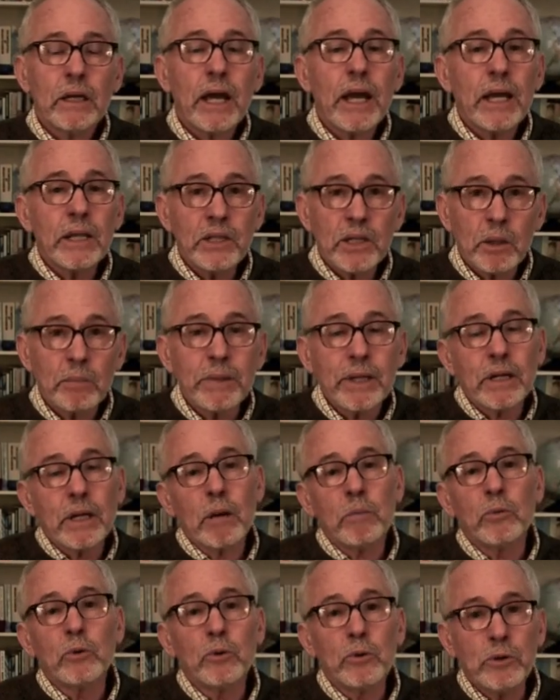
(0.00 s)
and they'll
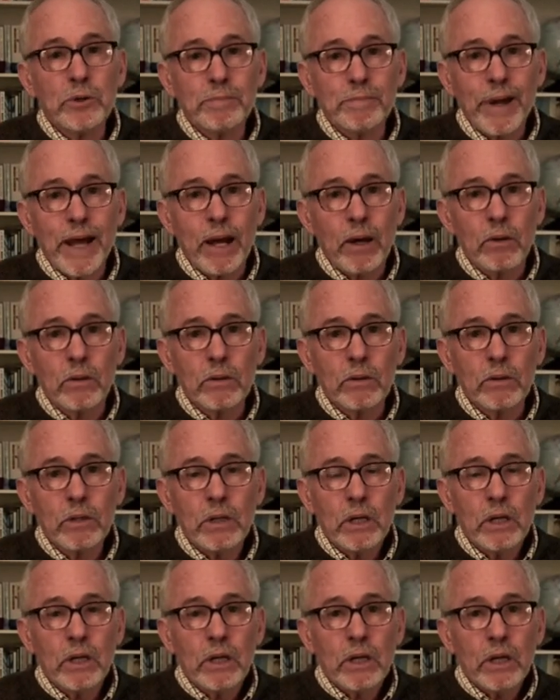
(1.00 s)
become root bound.
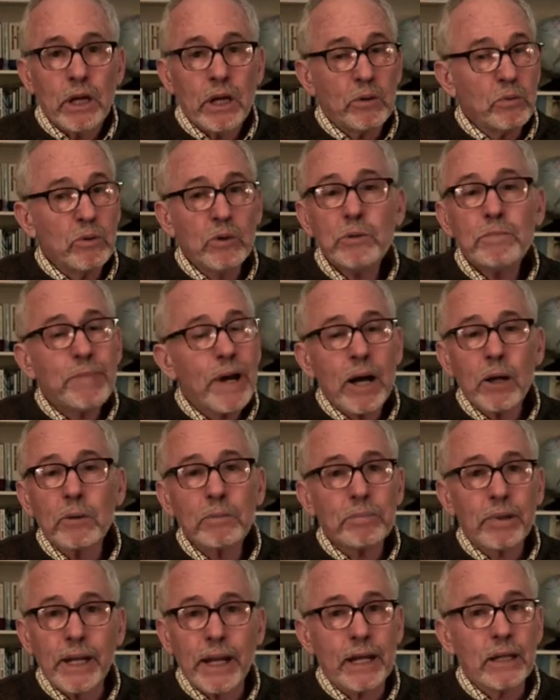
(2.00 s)
And root
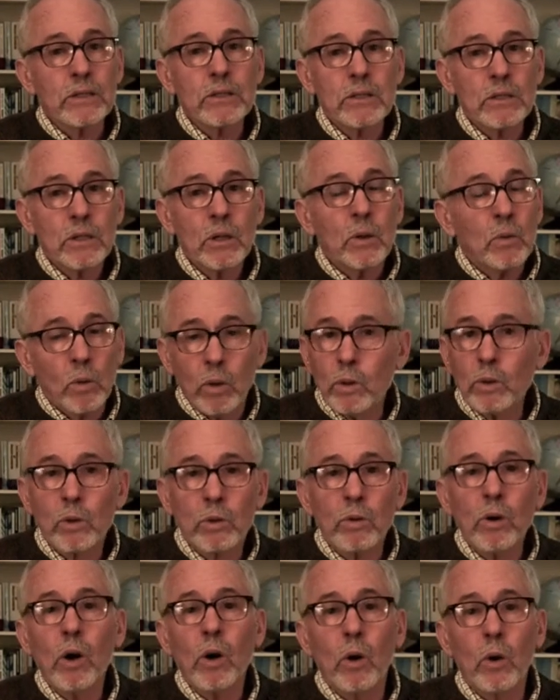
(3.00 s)
bound plants won't
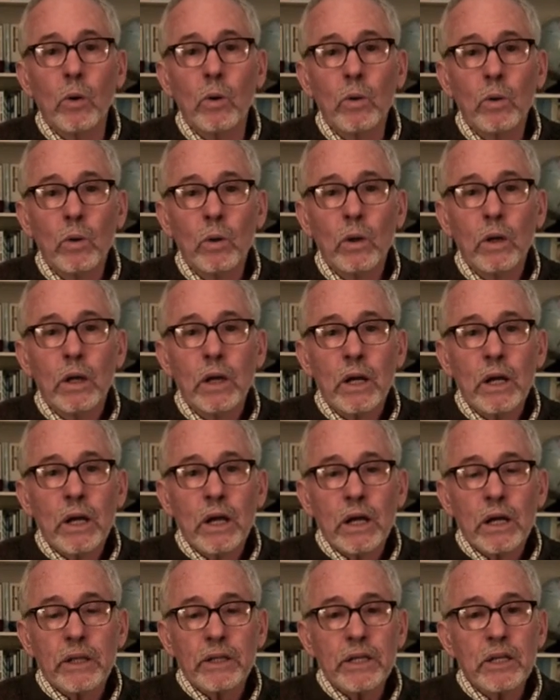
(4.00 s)
grow.
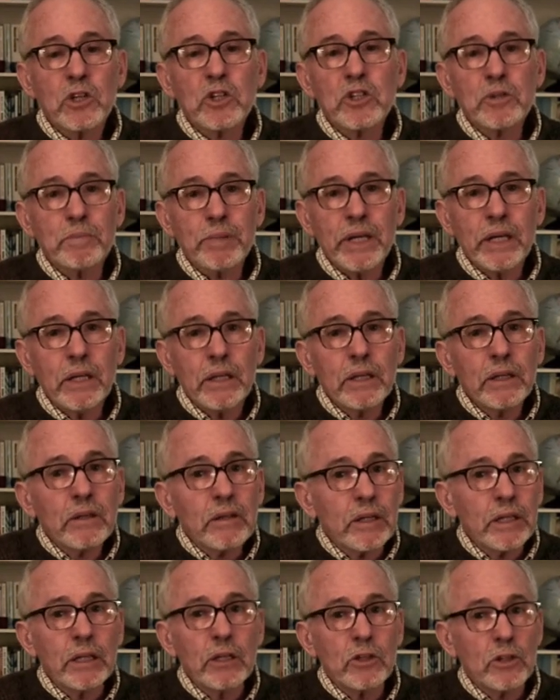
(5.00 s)
The expedient
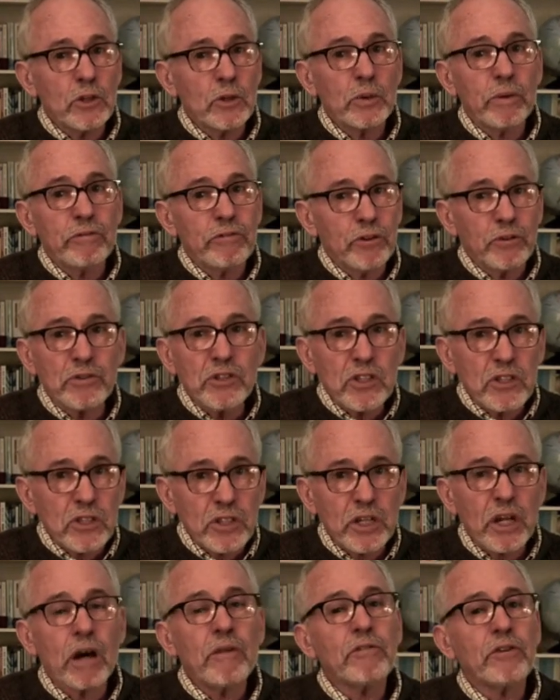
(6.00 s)
thing to do if you
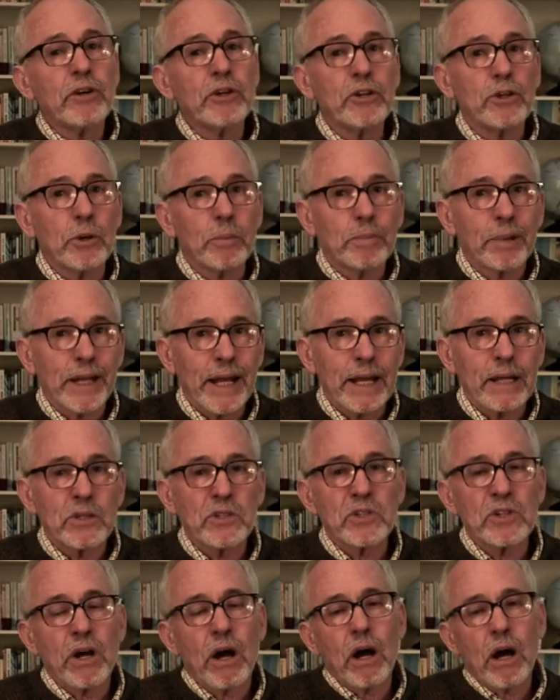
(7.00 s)
discover your
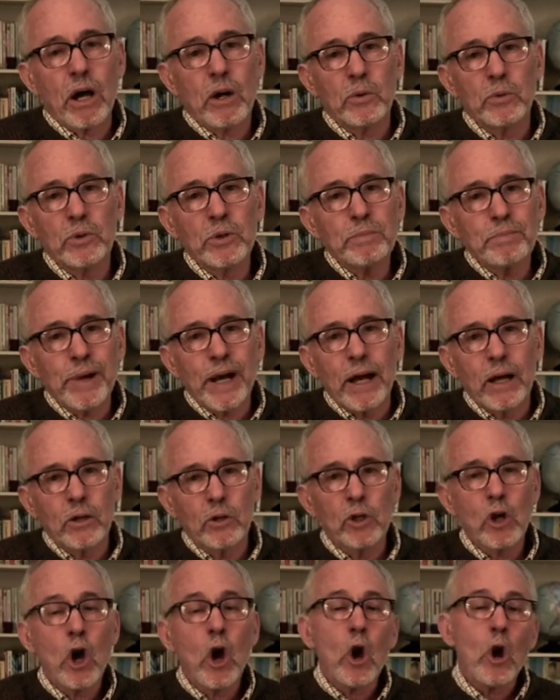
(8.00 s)
plants are root
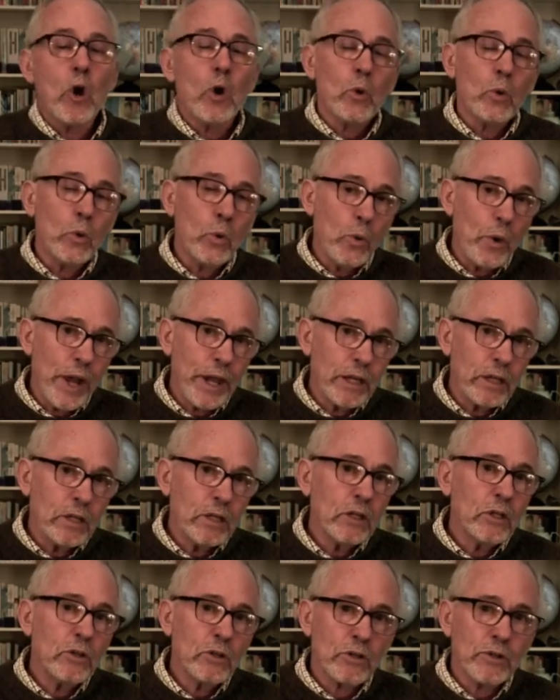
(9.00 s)
bound
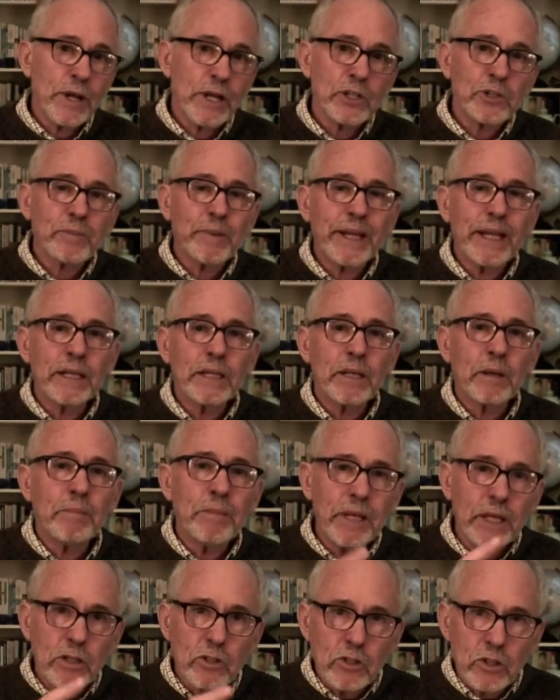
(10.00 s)
when you transplant them
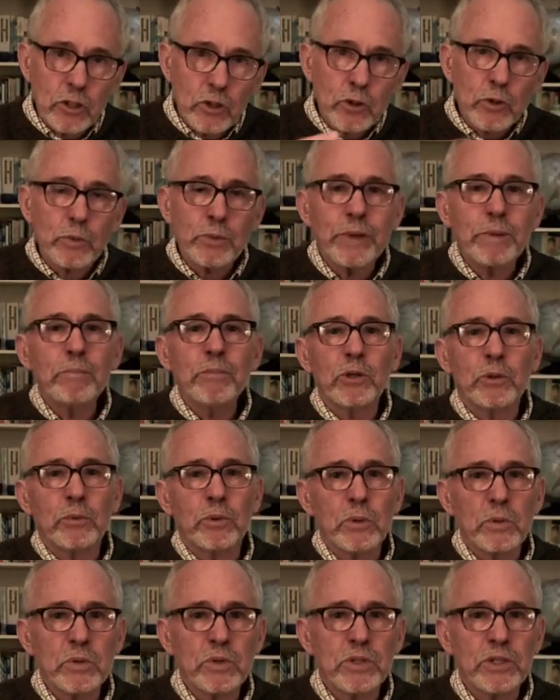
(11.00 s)
is to trim the
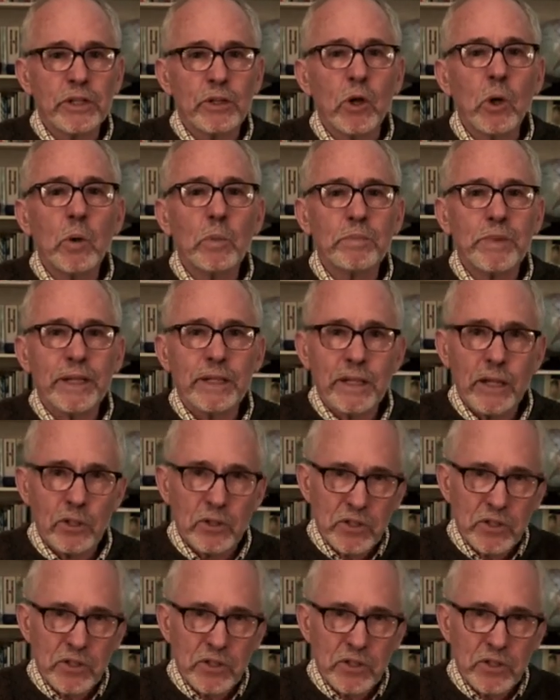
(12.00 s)
roots and hope that they'll